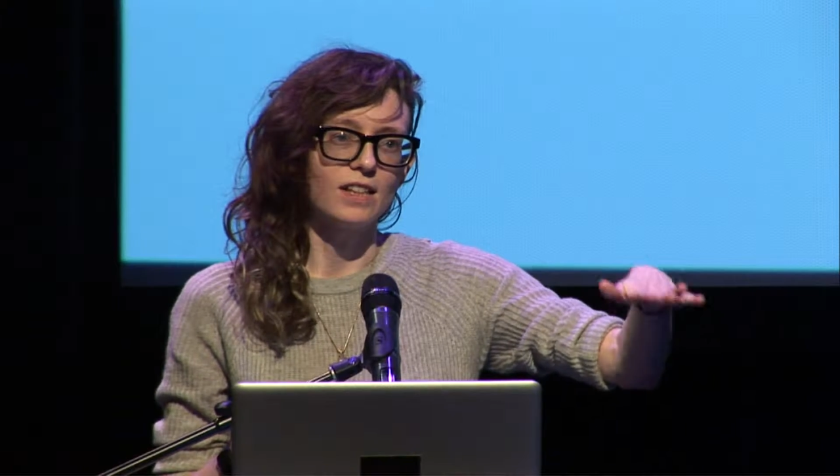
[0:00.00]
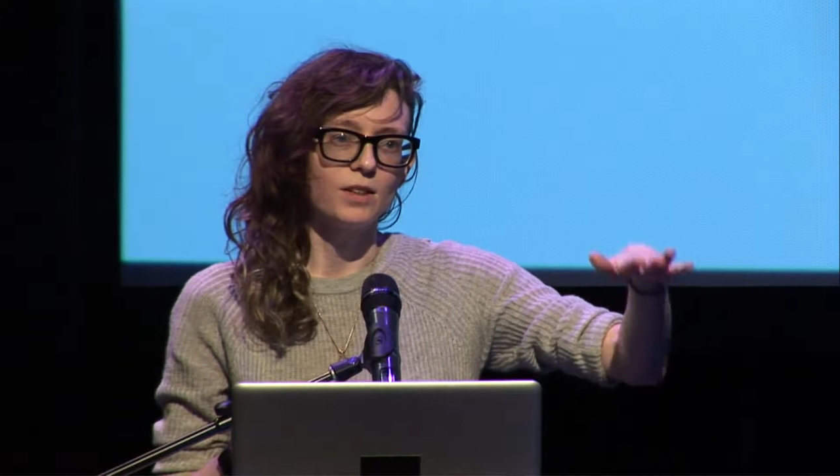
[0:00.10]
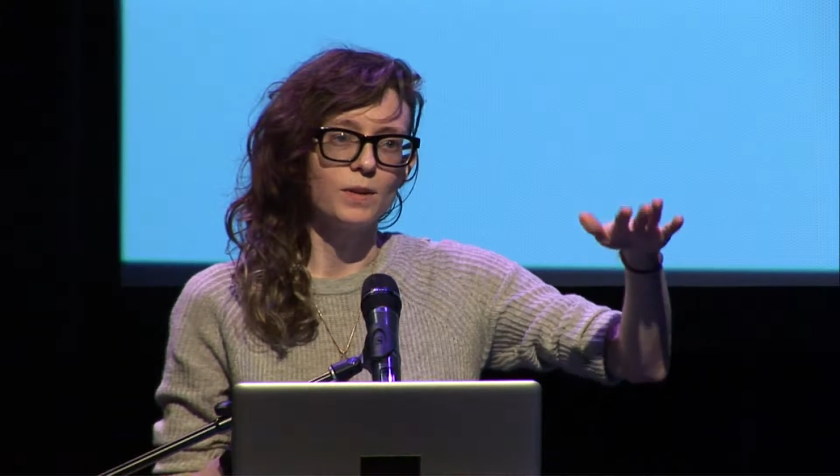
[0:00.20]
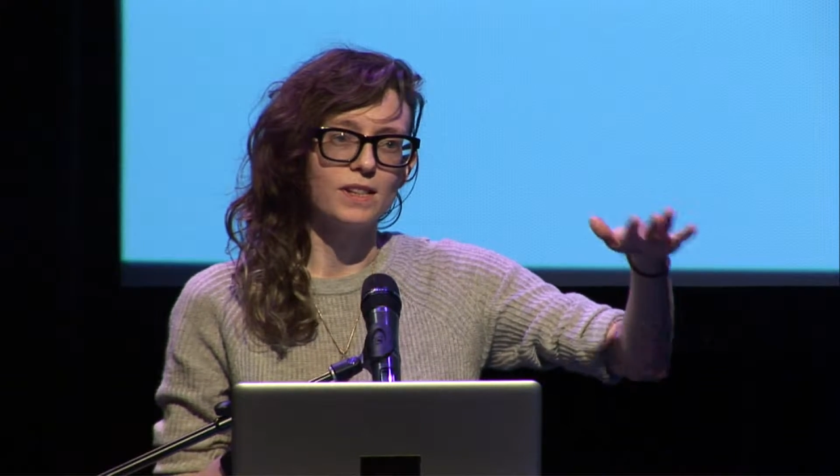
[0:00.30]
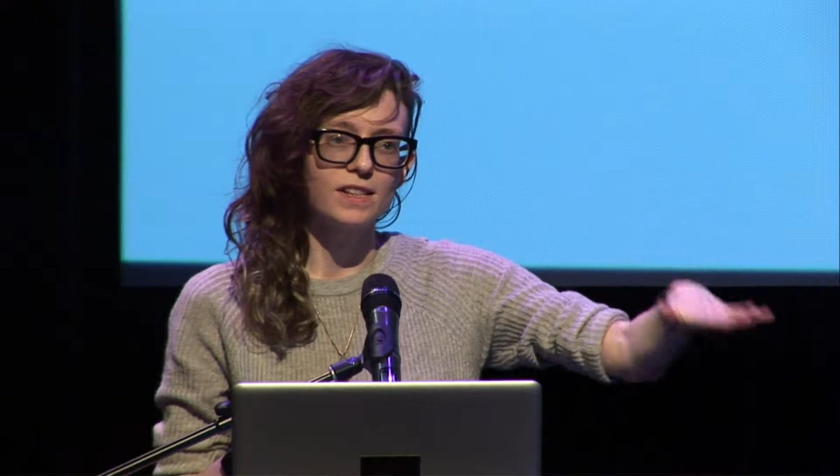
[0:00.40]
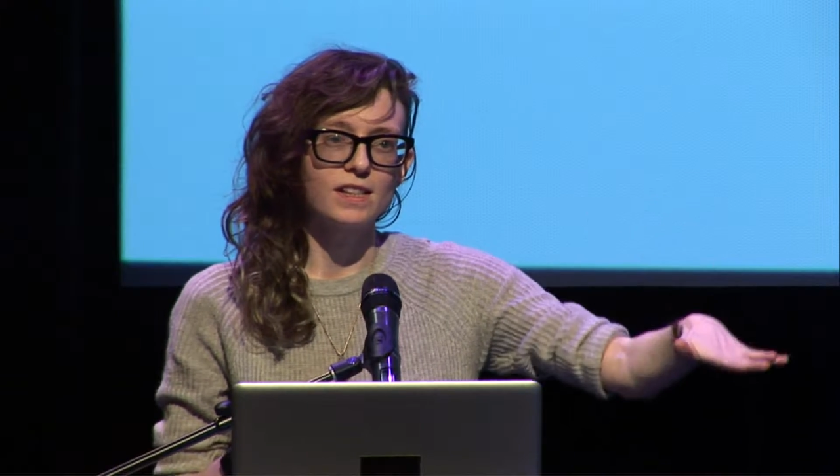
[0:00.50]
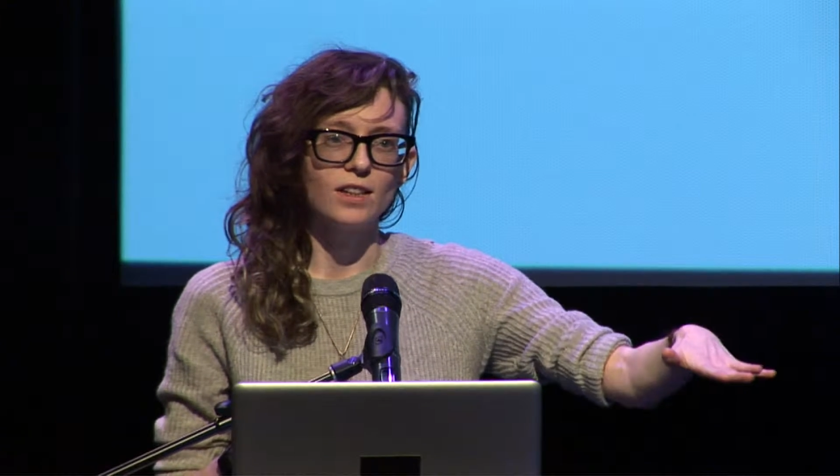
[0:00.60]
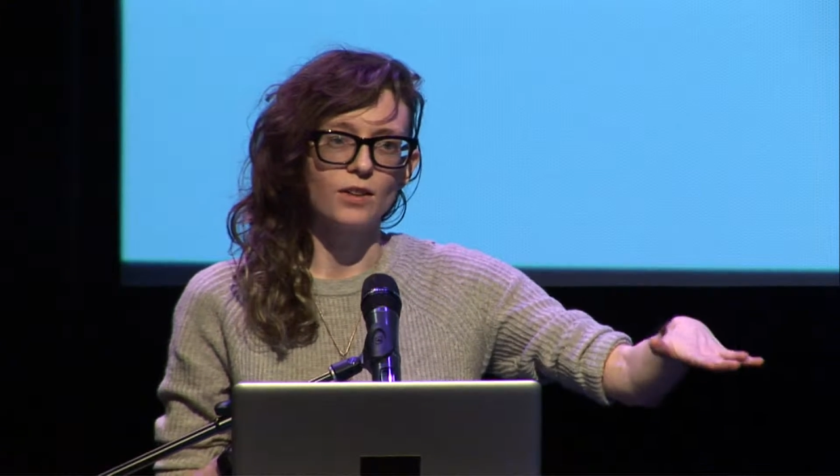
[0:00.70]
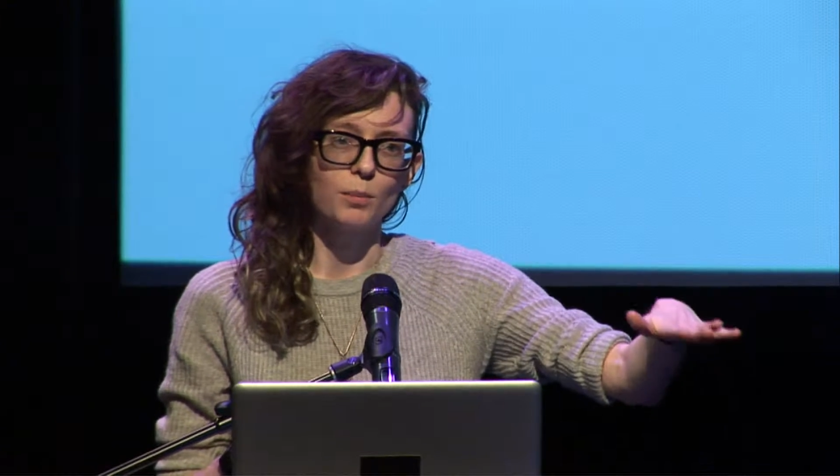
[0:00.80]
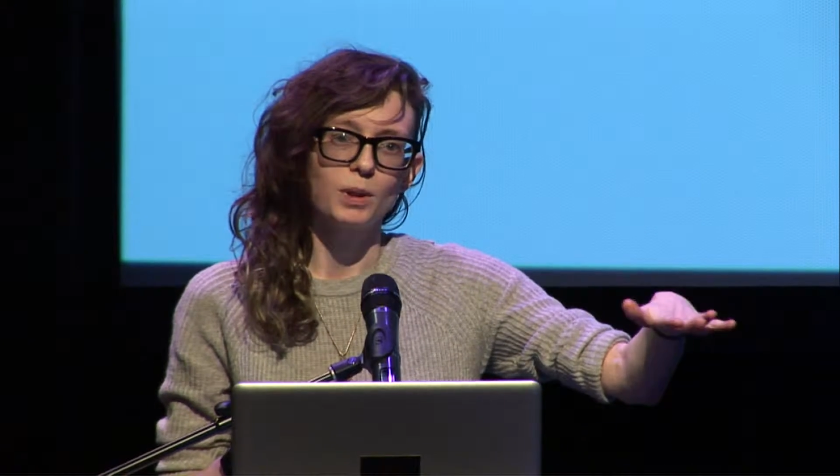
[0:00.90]
and you can see
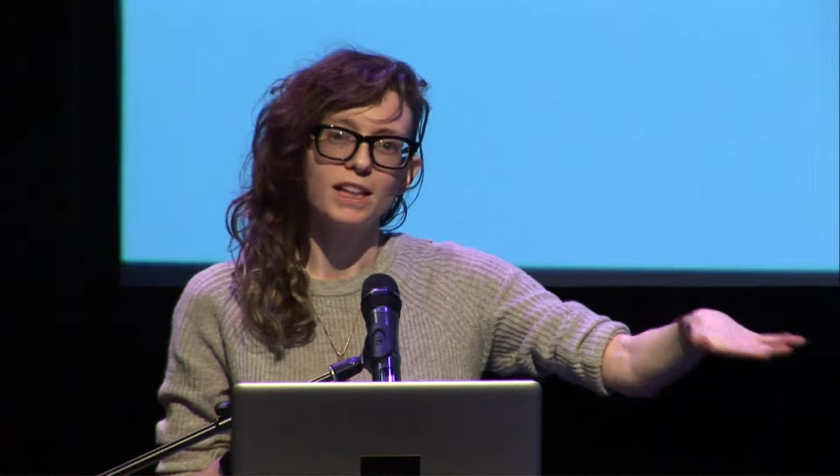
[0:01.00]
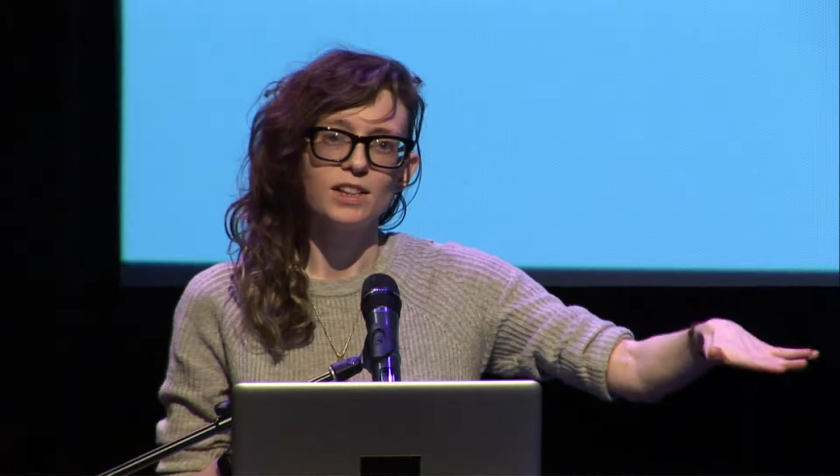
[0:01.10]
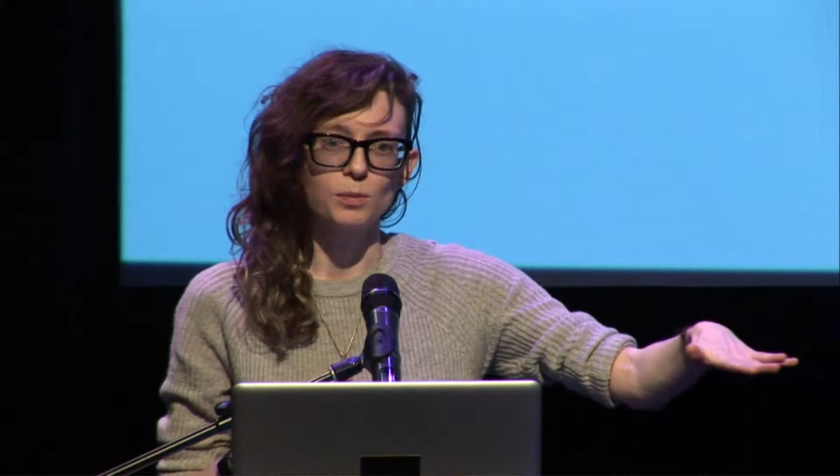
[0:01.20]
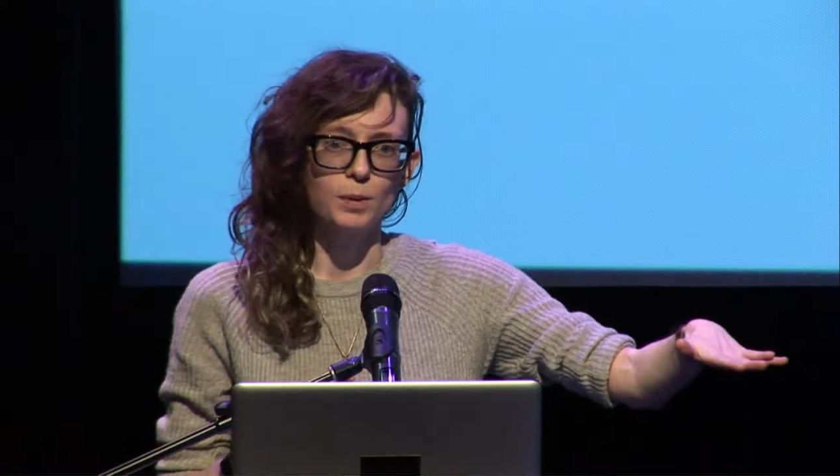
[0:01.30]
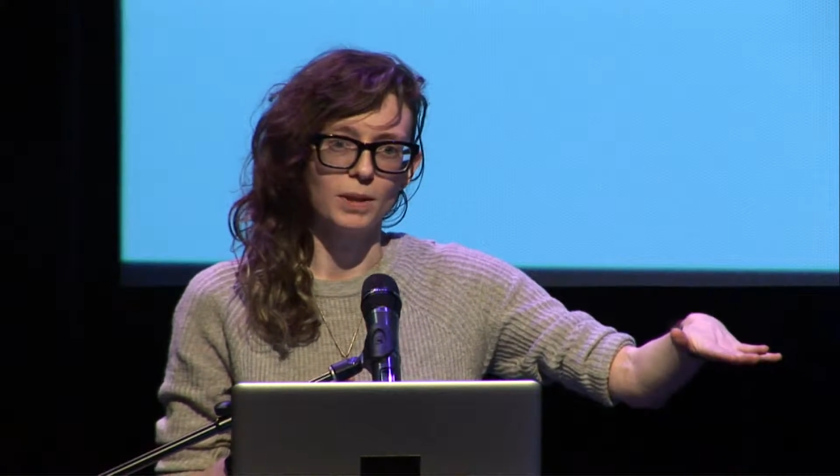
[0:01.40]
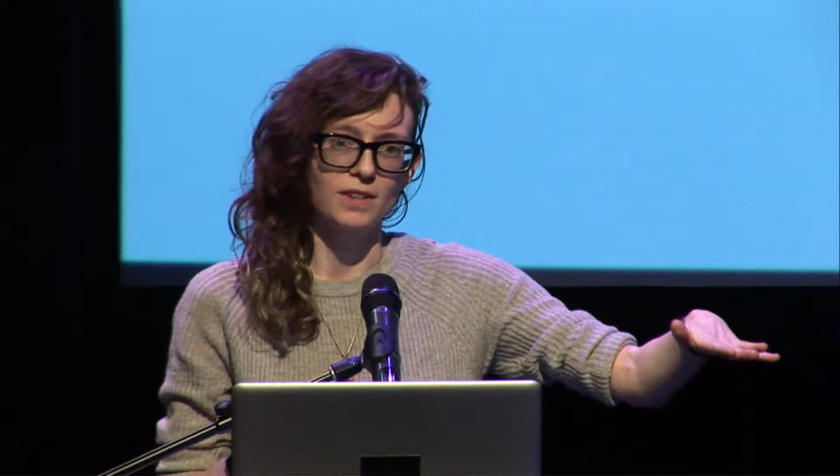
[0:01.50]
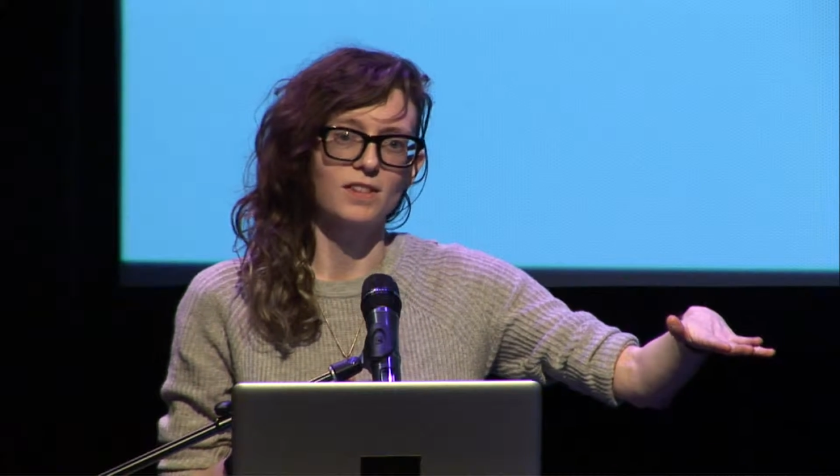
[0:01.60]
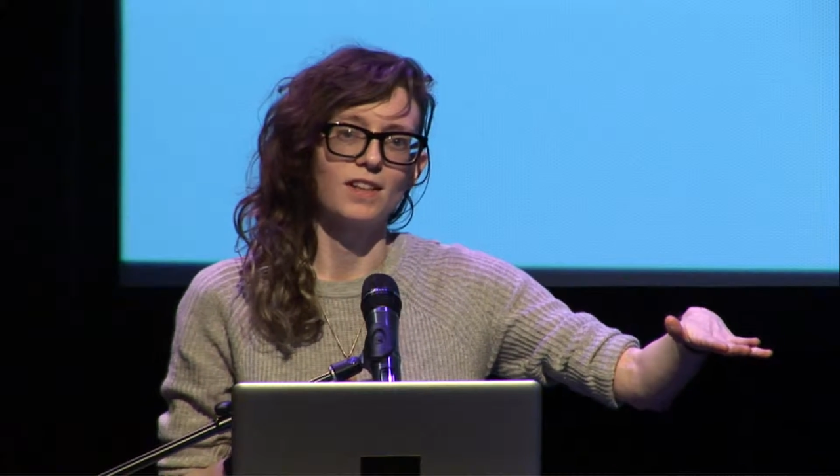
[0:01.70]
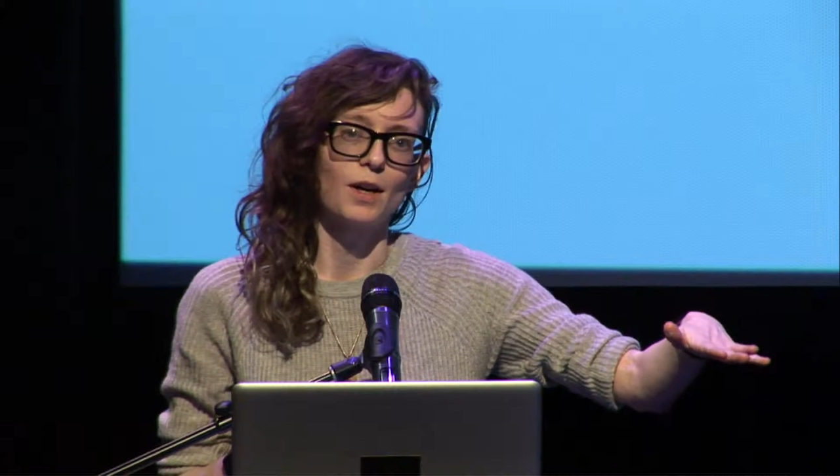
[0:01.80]
all the planes we busted